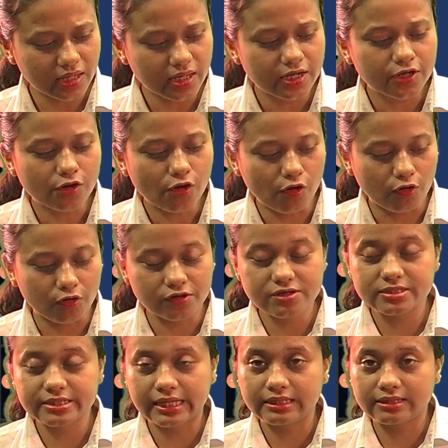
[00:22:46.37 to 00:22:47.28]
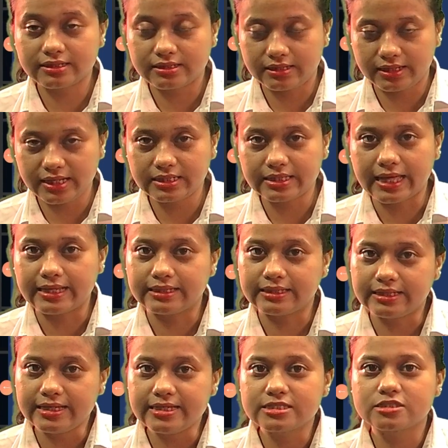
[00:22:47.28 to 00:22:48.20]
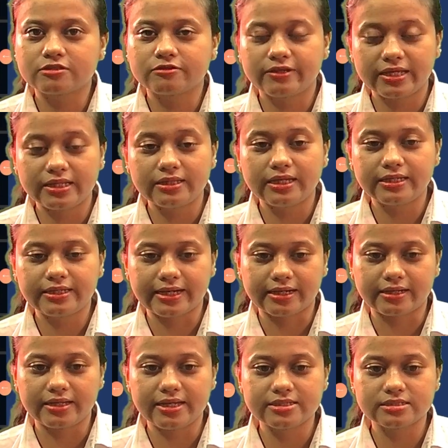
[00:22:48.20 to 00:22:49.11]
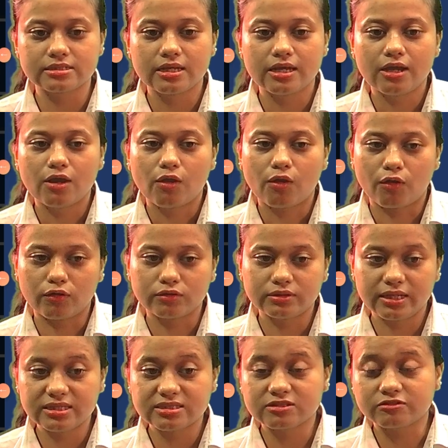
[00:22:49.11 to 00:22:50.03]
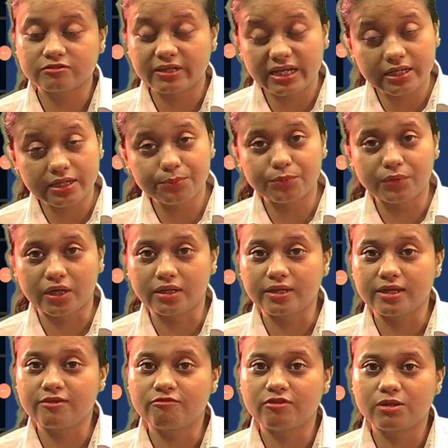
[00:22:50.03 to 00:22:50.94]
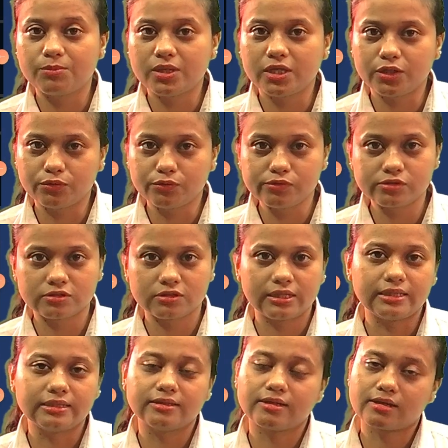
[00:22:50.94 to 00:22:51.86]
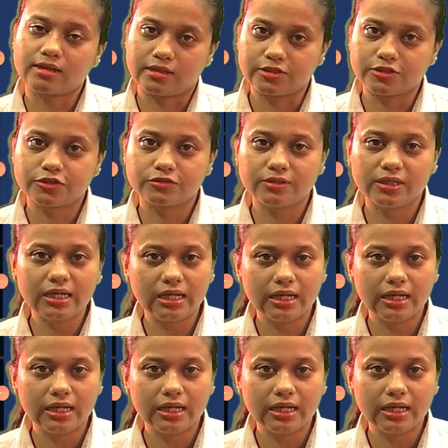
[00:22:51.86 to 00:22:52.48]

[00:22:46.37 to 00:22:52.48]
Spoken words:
horns and the teeth, and these 3D techniques or these 3D printing will be used in the cultural